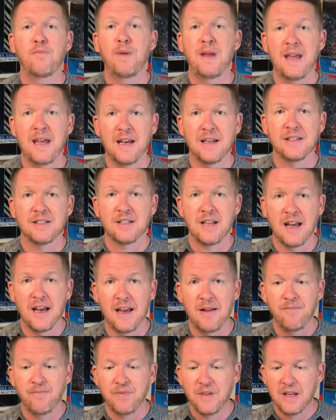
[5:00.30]
P S
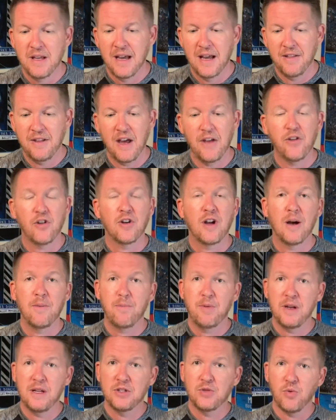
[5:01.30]
A. And the other
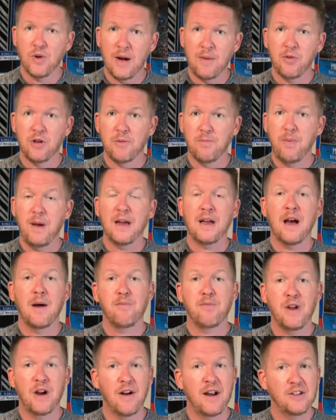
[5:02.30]
companies were able to pick up
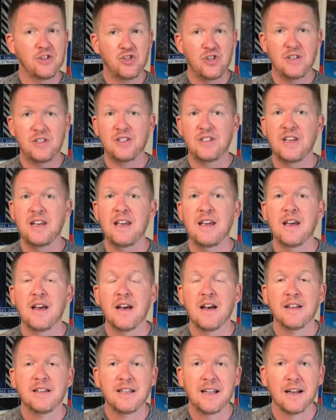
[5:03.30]
their S G C,
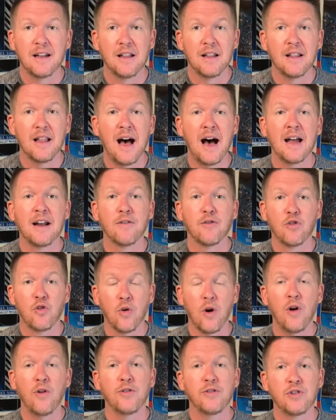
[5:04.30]
did a lot of
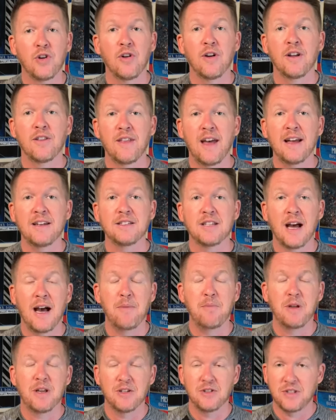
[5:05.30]
growth during that time
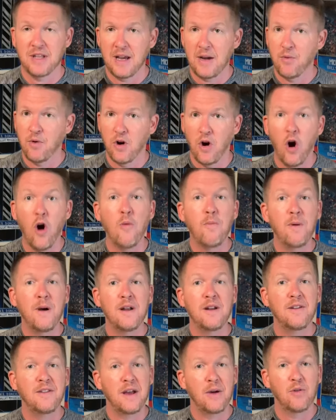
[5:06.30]
because they were
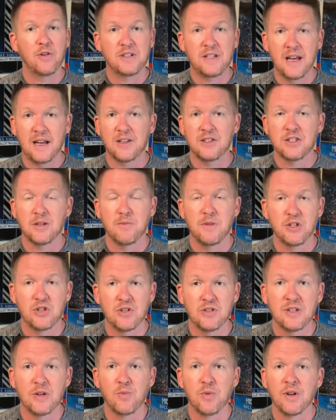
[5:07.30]
open and they were taking
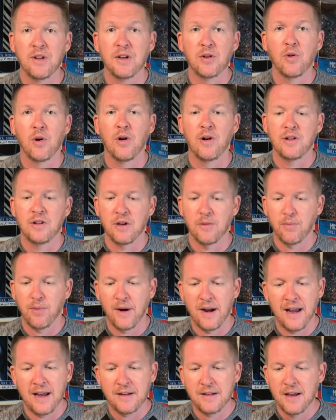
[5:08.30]
submissions and really growing their
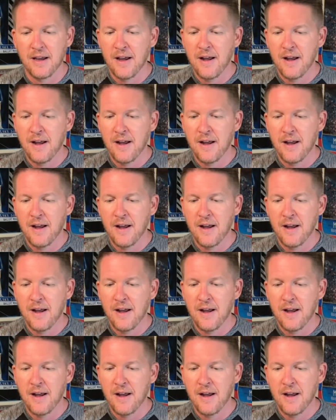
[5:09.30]
brand.